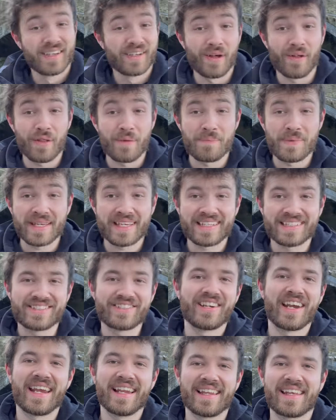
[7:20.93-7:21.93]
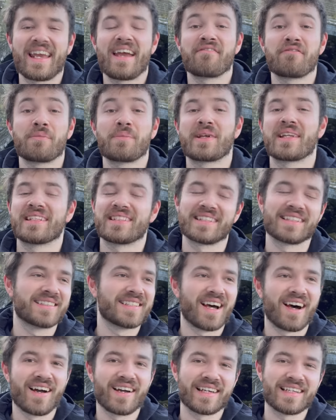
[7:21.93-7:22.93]
Not the biggest grayling ever, but it's a
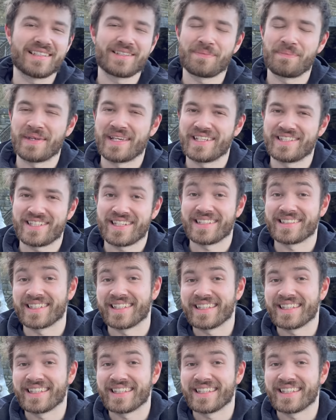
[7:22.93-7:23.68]
target species.